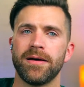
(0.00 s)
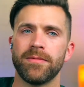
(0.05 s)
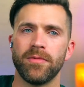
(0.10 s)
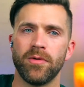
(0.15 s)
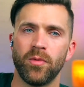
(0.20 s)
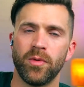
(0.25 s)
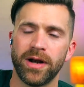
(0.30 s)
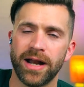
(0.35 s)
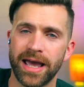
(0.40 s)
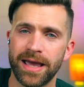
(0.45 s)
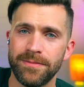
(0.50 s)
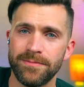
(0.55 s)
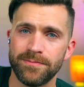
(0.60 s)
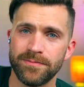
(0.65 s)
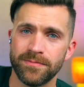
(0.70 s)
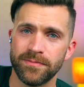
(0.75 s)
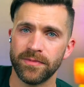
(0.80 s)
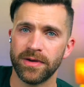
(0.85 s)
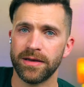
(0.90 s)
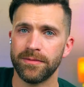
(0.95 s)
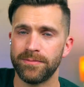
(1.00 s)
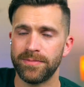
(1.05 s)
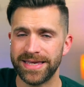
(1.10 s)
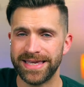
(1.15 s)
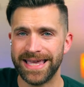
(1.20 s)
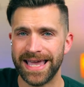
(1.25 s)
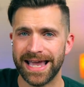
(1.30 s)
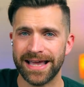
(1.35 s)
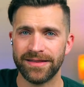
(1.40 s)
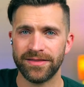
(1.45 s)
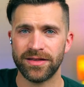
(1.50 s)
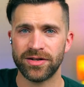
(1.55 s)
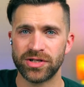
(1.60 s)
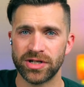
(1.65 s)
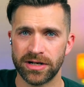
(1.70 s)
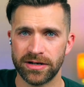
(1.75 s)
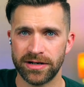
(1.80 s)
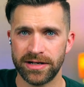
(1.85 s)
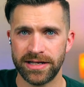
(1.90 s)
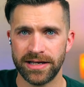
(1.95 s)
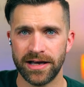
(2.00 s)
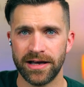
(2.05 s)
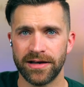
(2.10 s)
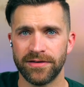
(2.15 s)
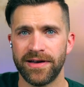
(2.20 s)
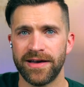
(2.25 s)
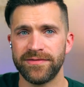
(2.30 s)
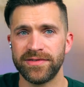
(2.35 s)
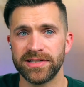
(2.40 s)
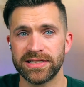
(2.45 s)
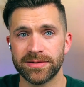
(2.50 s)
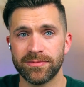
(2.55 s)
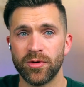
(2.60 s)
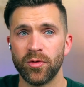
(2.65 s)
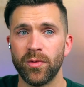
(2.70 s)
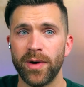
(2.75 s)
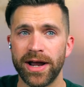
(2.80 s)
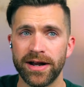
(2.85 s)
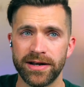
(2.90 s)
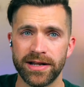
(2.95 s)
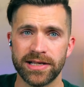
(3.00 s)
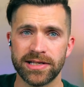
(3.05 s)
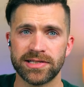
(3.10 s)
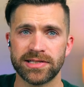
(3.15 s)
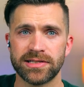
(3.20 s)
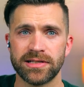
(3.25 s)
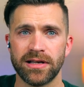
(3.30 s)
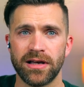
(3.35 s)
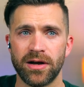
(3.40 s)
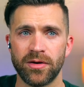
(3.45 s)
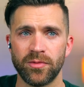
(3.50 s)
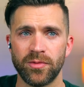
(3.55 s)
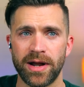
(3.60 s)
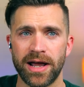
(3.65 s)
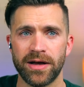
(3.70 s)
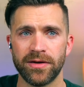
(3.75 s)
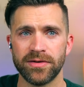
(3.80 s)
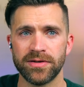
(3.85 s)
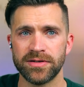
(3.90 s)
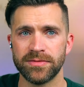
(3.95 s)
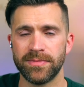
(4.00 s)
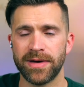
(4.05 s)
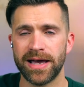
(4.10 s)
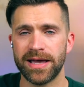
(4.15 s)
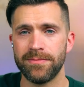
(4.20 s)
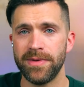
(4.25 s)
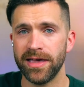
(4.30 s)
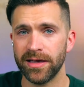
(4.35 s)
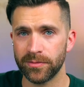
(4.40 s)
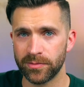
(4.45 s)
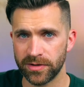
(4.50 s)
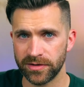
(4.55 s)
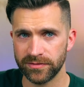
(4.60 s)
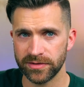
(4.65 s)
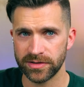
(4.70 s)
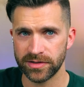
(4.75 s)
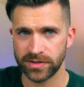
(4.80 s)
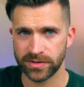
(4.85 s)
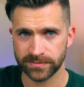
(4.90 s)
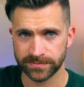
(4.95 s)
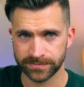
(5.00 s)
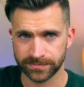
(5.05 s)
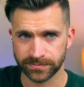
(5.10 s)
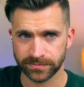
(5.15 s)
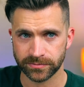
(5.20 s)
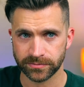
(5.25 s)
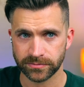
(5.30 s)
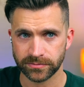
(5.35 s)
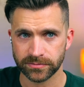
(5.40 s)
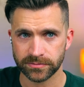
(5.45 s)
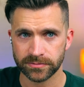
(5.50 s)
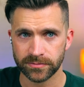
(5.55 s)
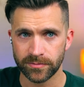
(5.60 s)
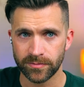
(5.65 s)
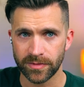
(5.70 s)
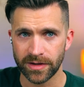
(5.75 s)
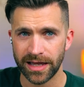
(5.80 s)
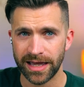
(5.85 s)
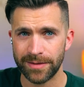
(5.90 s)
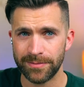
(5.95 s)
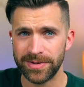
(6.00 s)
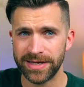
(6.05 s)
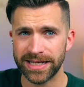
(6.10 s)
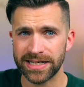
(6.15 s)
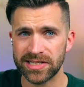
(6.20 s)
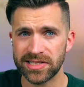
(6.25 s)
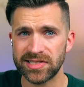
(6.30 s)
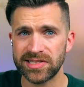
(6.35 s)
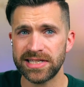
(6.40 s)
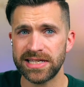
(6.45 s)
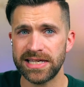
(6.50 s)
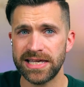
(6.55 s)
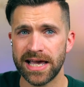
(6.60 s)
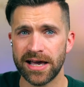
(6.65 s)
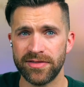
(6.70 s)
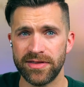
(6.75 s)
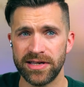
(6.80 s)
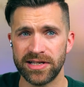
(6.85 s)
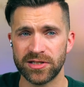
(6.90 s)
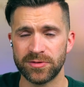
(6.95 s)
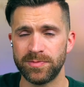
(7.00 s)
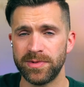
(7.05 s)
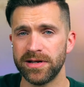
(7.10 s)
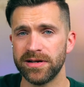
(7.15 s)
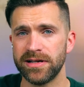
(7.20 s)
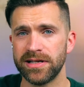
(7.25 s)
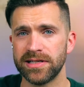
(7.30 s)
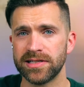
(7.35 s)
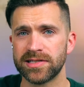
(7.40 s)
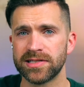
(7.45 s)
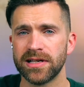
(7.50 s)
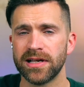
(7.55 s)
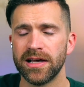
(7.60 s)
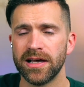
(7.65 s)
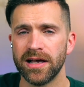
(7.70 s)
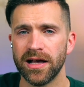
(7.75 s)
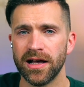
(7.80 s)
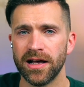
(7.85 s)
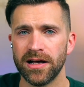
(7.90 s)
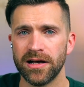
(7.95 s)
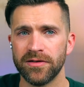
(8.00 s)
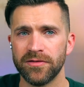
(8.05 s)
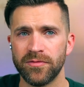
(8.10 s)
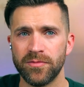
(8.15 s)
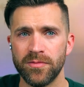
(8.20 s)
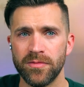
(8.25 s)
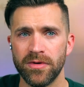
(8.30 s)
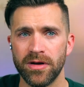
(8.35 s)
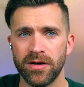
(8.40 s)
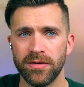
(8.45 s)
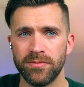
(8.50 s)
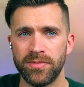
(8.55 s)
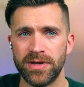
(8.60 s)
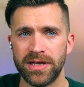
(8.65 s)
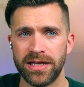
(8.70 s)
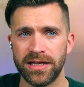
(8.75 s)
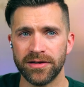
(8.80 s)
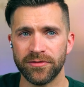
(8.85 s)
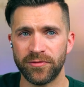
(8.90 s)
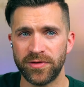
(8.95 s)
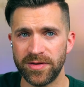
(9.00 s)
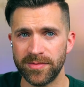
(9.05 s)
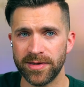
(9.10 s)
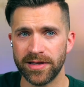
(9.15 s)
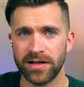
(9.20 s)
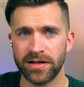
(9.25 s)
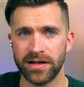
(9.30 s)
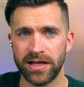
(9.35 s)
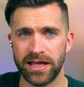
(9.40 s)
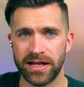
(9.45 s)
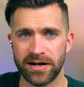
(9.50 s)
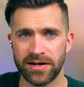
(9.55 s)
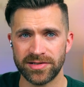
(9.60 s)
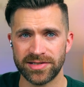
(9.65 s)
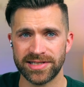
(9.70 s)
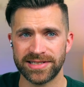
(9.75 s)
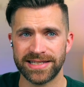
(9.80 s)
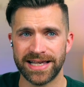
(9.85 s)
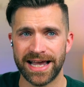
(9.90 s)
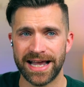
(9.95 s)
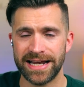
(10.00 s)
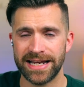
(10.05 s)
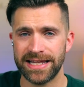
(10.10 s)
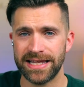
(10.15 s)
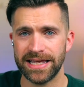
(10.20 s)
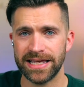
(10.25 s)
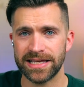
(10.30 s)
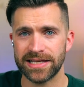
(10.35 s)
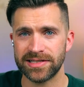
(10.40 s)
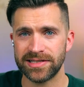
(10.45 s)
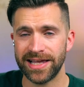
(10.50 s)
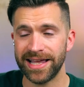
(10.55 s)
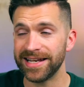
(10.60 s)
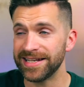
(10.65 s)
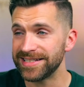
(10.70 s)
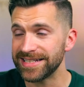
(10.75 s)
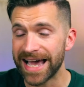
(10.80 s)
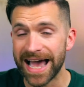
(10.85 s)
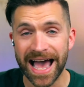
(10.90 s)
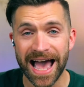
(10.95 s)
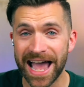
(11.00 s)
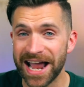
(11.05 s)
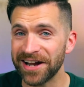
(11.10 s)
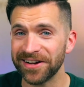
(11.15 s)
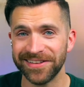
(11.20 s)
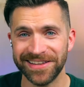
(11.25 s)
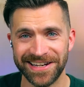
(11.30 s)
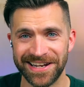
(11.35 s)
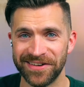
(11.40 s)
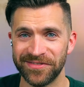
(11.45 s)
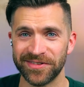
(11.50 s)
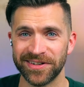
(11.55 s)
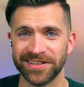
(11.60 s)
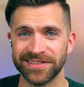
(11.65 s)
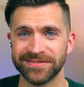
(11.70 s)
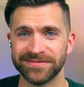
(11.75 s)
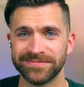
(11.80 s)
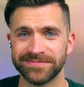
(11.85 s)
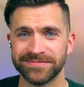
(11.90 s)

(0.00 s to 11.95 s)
when I began the journey of having some awareness around my male privilege, I began to see how the experience of being a female in our society is entirely different.